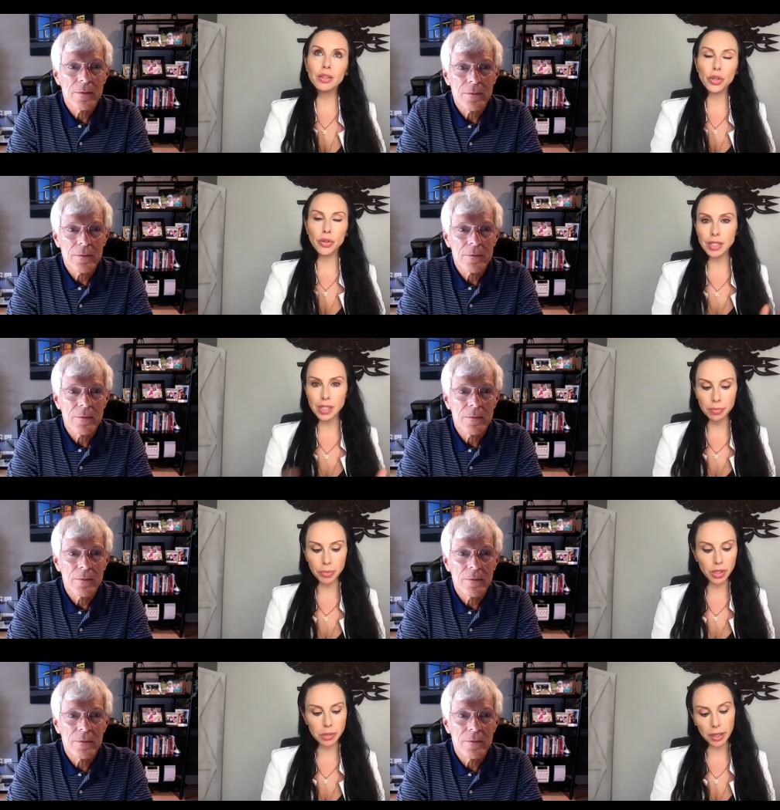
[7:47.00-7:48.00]
Speaker 1: you know, this is
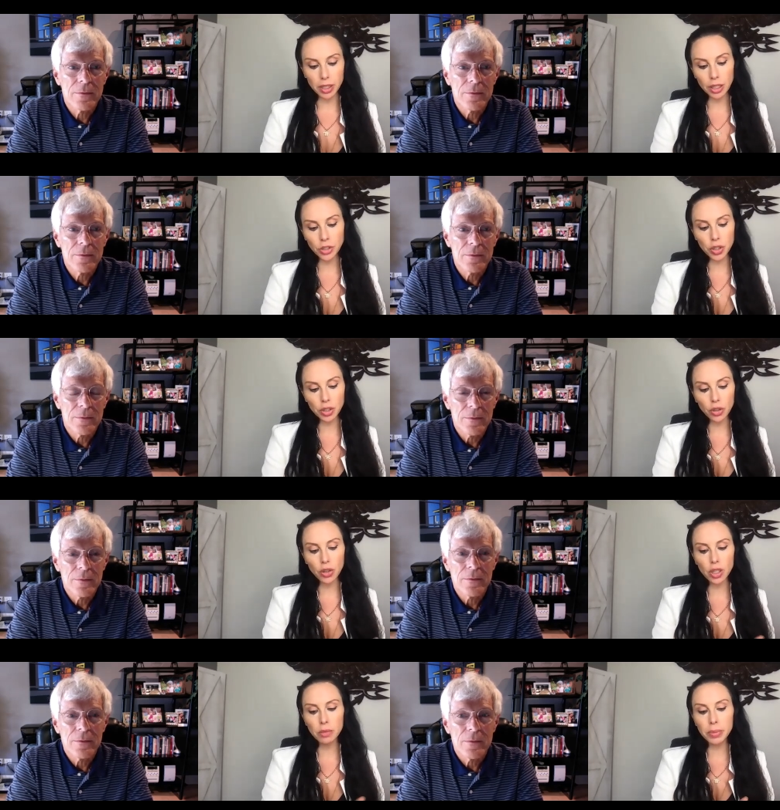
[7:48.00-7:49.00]
purely speculation,
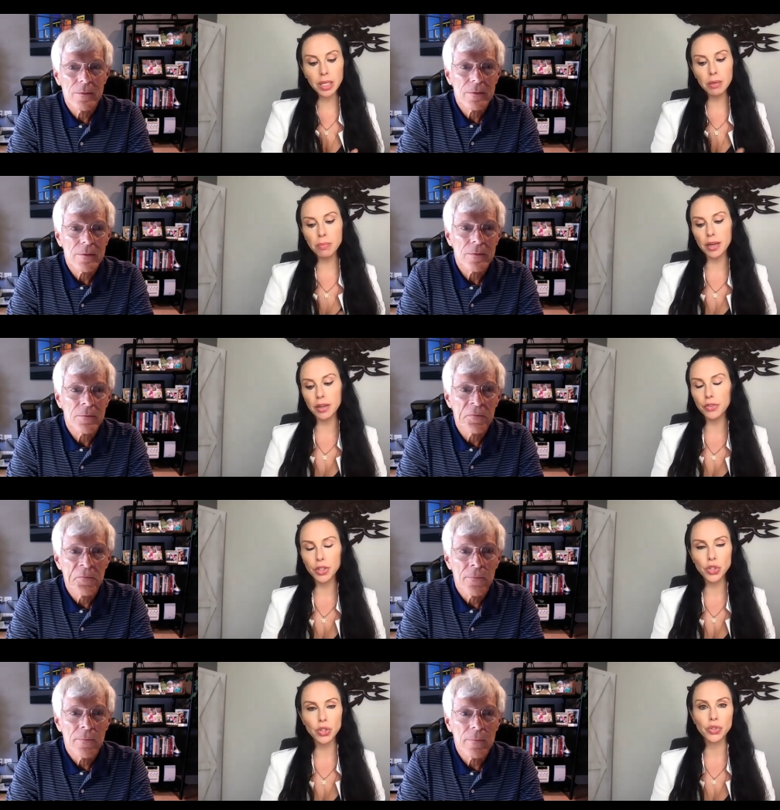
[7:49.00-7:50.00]
could it be
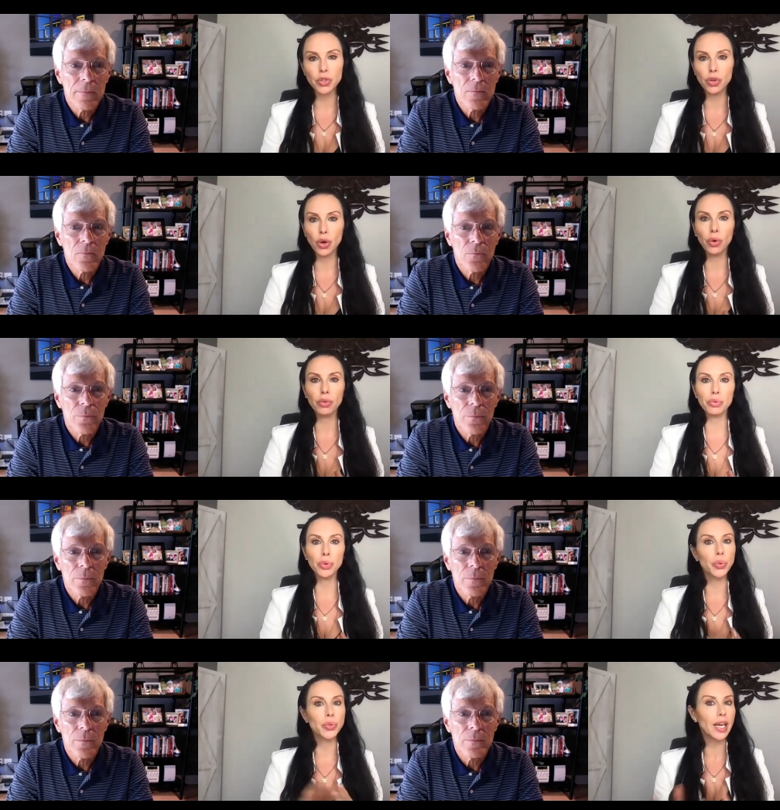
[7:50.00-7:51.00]
beneficial to go
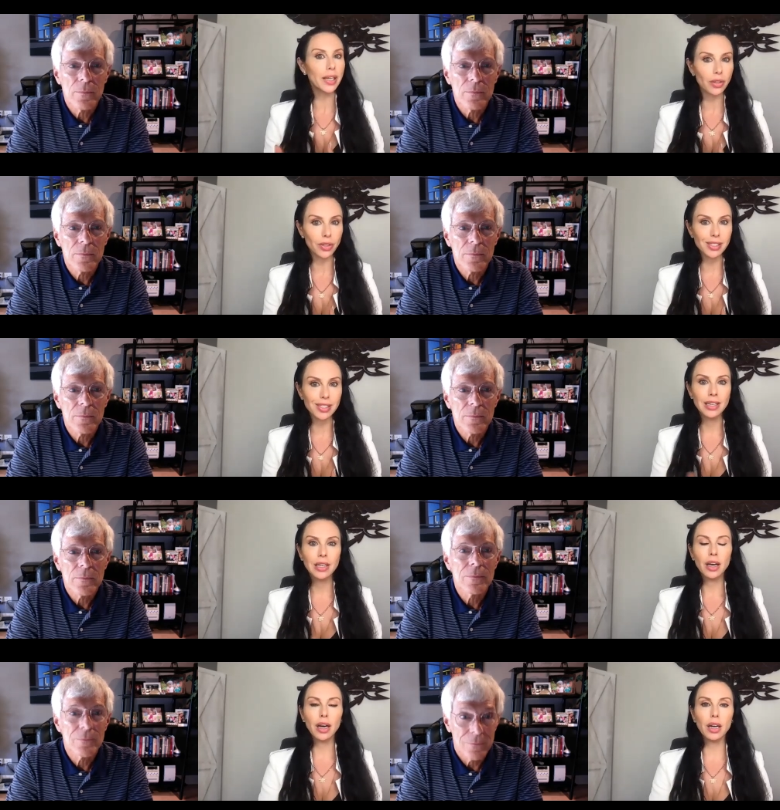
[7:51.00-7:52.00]
through cycles
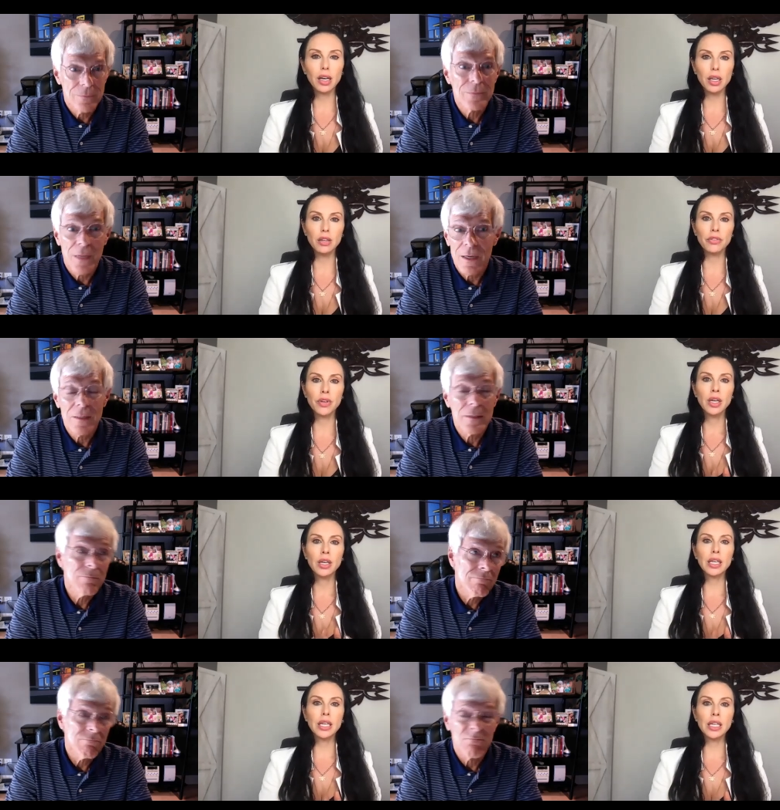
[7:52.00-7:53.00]
of
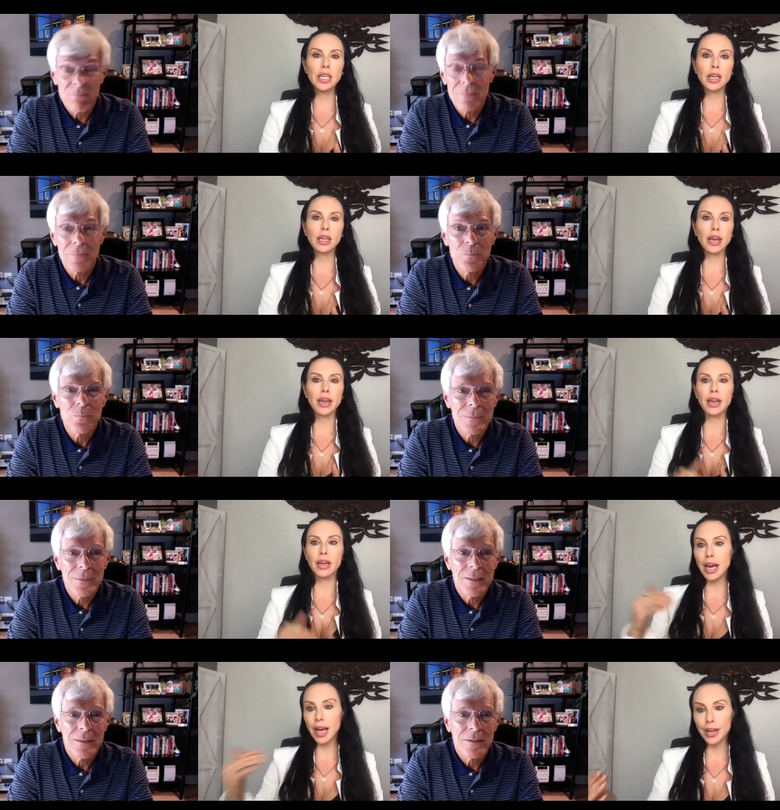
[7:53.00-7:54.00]
eating a
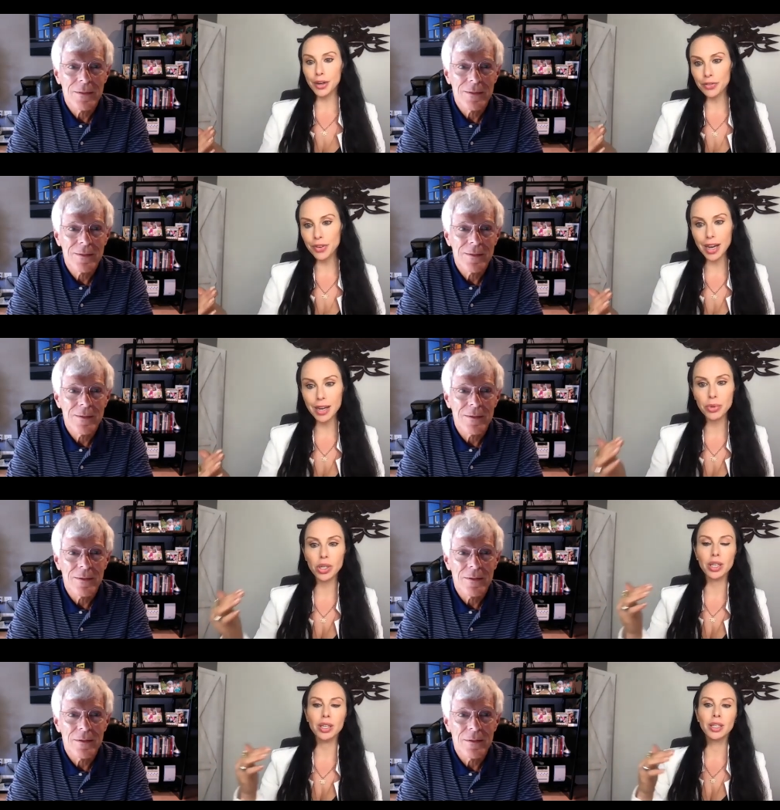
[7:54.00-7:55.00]
higher
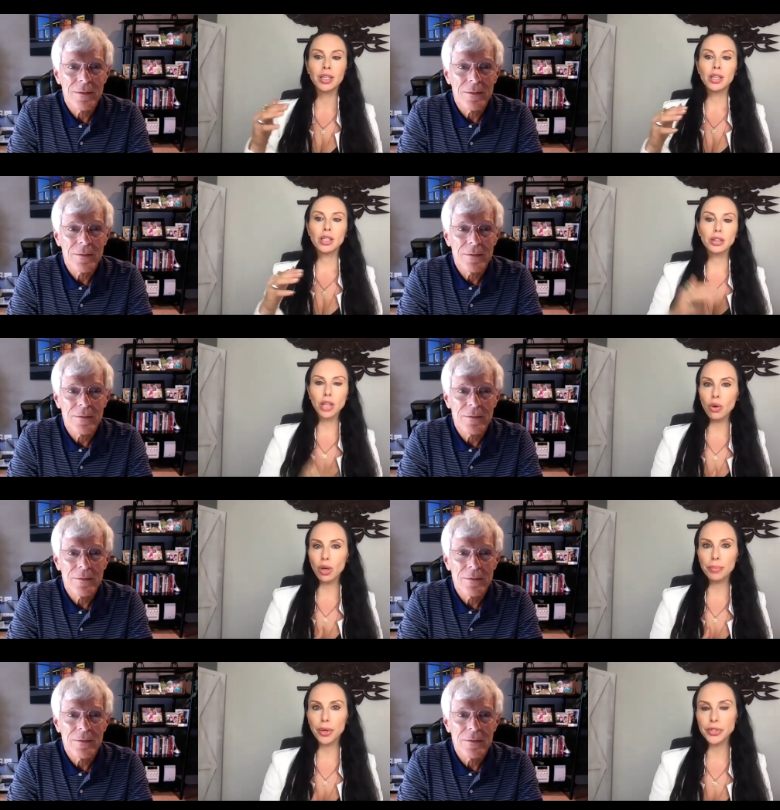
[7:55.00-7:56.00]
fiber,
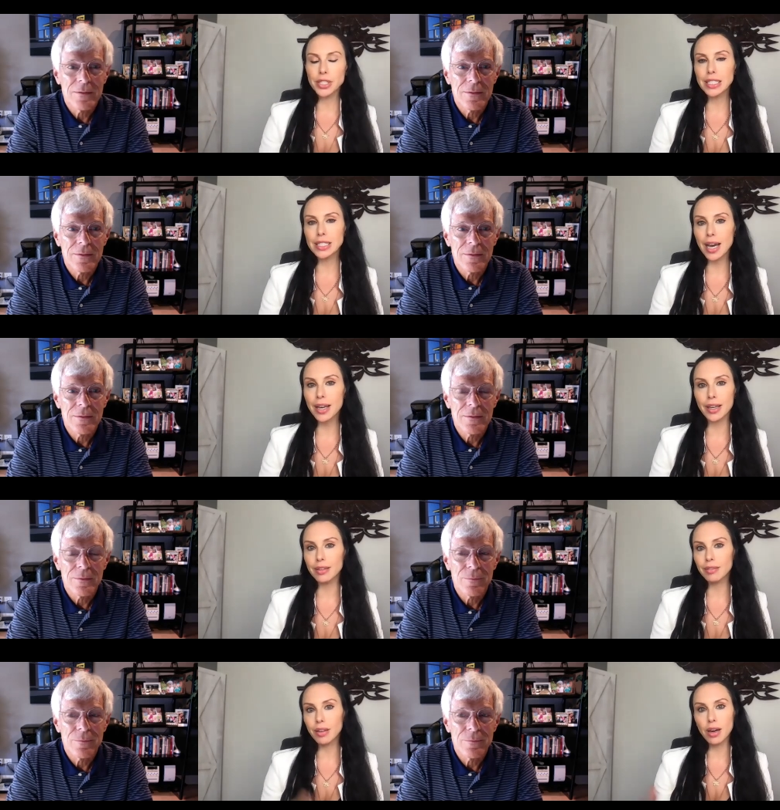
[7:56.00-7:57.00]
lower protein diet.
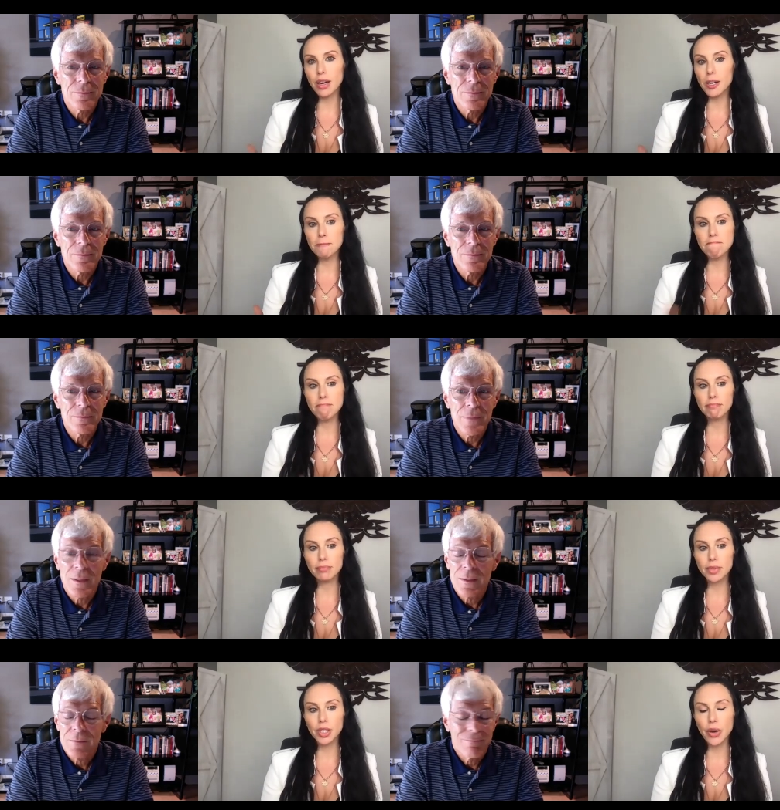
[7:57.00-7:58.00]
Um,
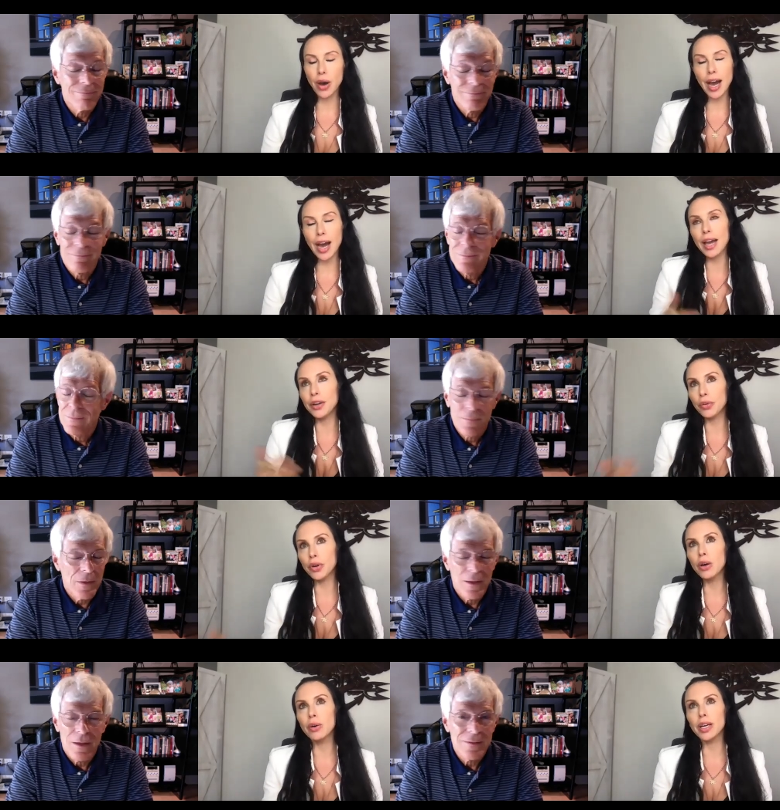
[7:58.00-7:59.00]
you know, I, I don't
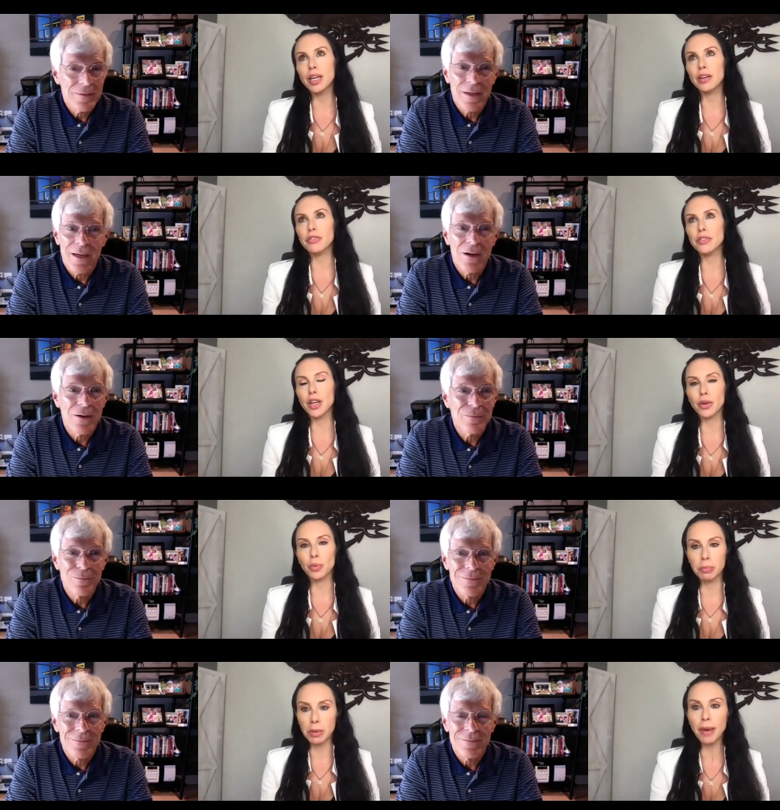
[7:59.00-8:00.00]
know if there
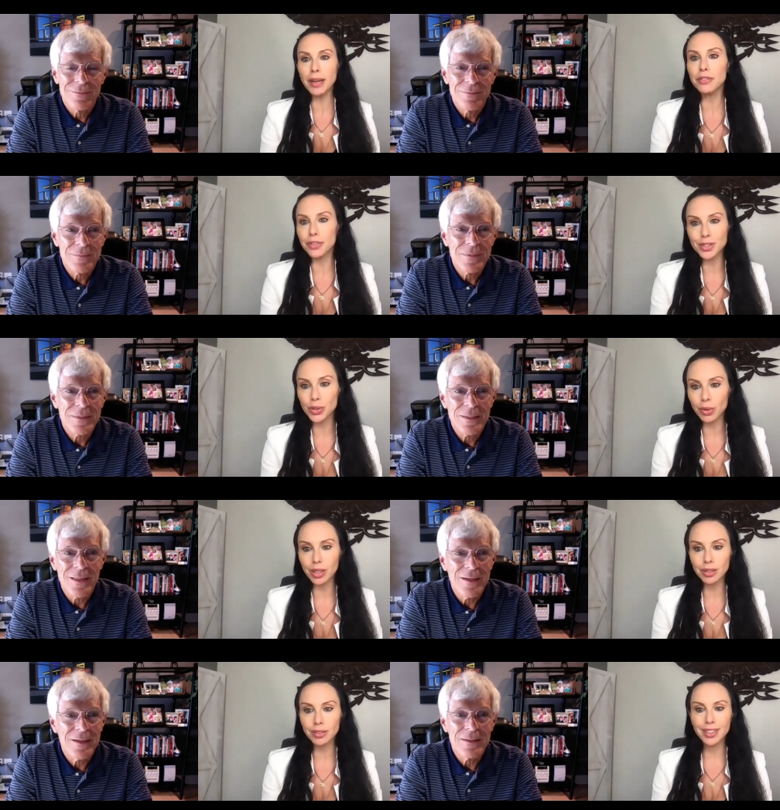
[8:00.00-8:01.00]
would be benefit to it.